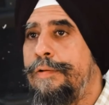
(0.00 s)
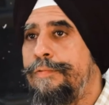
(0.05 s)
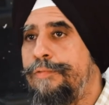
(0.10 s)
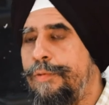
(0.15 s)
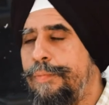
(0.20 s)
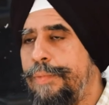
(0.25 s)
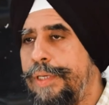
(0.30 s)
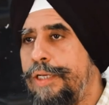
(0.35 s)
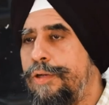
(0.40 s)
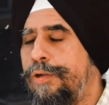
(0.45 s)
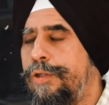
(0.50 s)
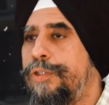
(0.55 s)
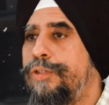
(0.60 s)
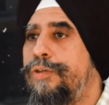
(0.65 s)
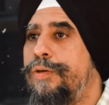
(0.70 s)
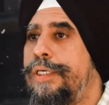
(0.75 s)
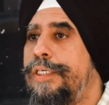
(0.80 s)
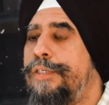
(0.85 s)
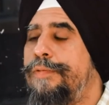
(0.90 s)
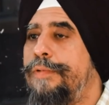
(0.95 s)
For me
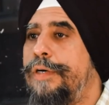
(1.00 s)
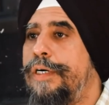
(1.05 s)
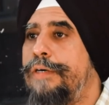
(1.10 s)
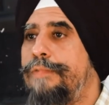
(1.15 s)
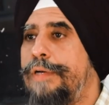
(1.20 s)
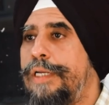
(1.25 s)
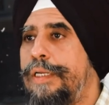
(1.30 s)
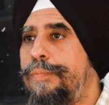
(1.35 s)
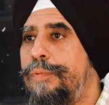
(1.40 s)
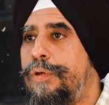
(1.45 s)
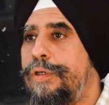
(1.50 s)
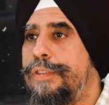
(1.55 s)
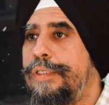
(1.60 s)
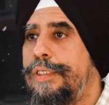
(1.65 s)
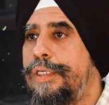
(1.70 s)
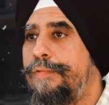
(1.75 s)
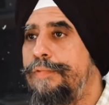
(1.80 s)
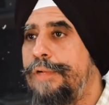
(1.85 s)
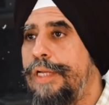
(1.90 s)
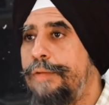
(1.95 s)
also, it's worked very
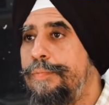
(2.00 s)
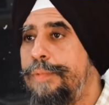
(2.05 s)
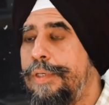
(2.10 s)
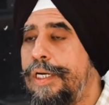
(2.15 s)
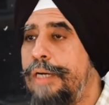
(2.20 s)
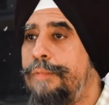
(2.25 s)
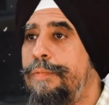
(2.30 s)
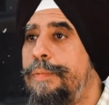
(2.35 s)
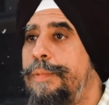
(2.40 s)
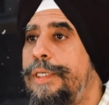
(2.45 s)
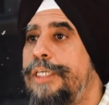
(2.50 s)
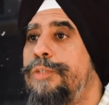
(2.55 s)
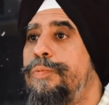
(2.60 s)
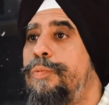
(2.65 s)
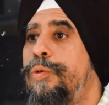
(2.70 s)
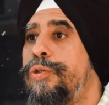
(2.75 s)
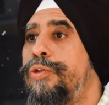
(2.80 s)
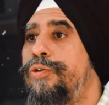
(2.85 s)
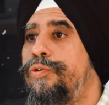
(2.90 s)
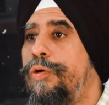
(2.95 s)
positively. I've become a much
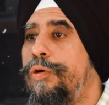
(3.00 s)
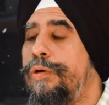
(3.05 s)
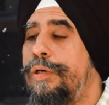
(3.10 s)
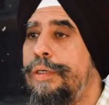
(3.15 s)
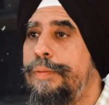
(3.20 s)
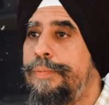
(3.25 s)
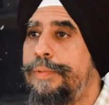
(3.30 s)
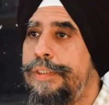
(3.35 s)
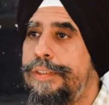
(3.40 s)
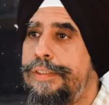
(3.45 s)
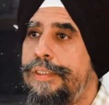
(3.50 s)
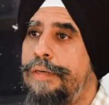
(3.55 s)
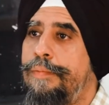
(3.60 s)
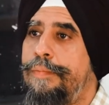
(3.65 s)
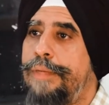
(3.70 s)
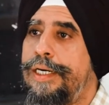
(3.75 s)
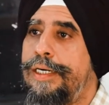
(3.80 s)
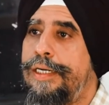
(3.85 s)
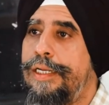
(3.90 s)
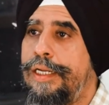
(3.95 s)
more stronger
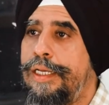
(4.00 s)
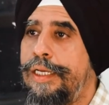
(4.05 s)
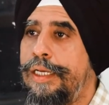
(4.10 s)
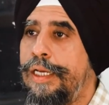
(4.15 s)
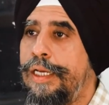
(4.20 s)
person mentally,